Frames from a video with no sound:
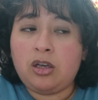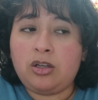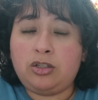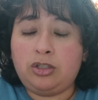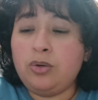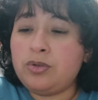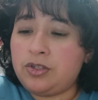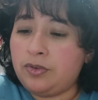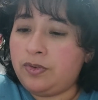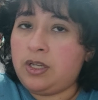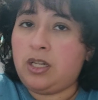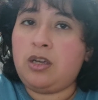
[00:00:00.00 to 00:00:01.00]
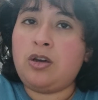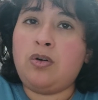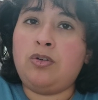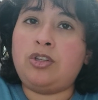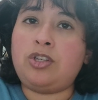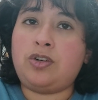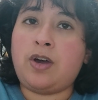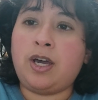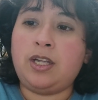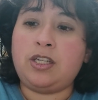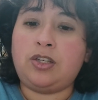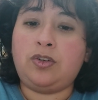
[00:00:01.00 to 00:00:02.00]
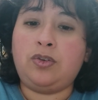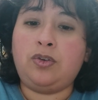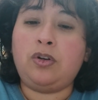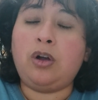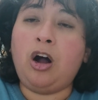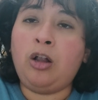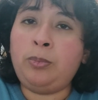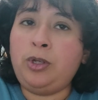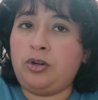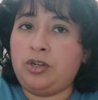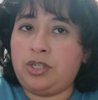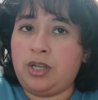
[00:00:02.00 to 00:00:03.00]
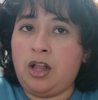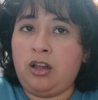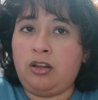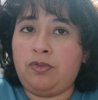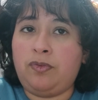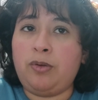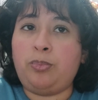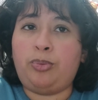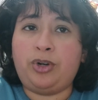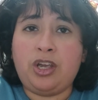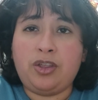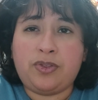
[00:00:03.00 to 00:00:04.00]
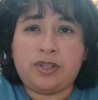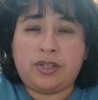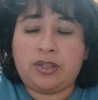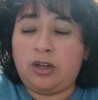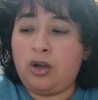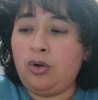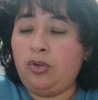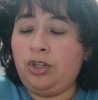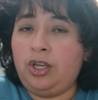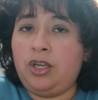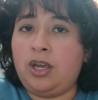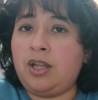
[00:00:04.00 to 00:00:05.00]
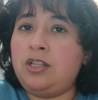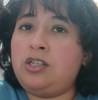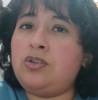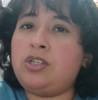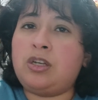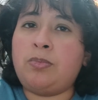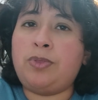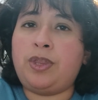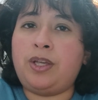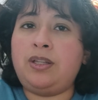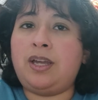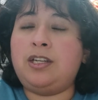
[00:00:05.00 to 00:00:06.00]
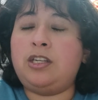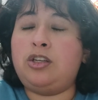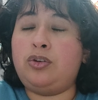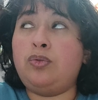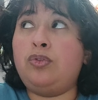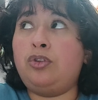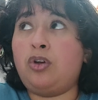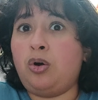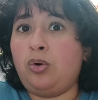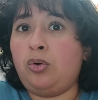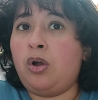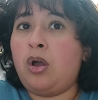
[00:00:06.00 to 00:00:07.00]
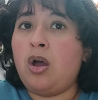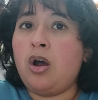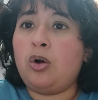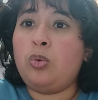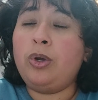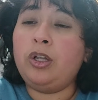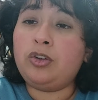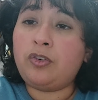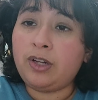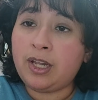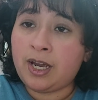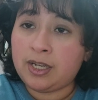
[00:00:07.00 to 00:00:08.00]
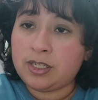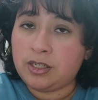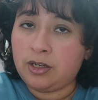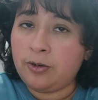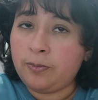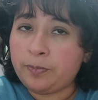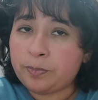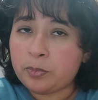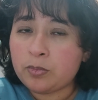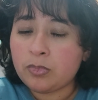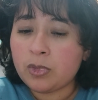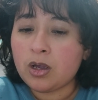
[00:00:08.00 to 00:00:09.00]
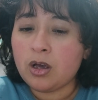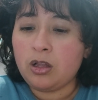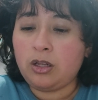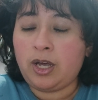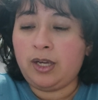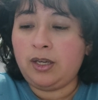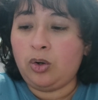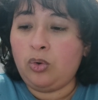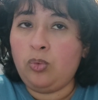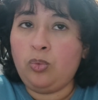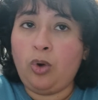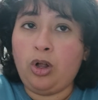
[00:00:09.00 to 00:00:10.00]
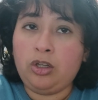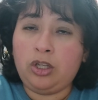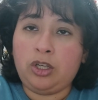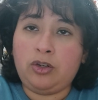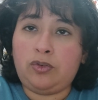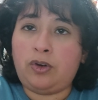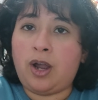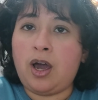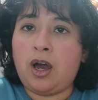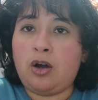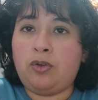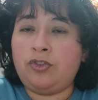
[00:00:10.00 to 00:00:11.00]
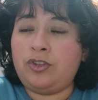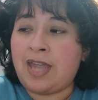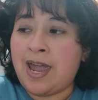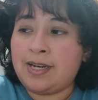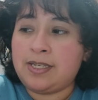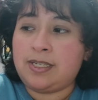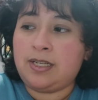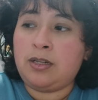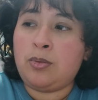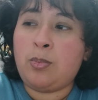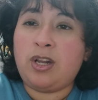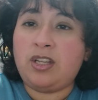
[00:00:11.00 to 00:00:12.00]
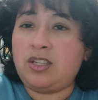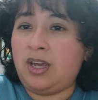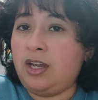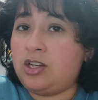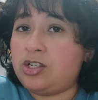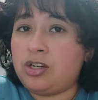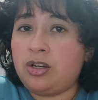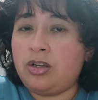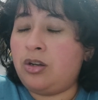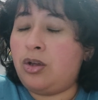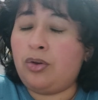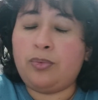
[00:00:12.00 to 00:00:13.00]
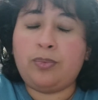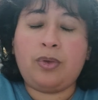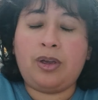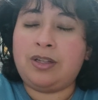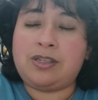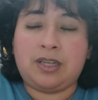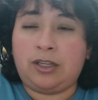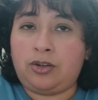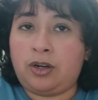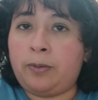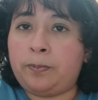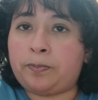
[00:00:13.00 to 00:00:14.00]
close the video, try to calm yourself, breathe slowly, and do something that you know will relax you, like walking around, dancing, meditation, etc.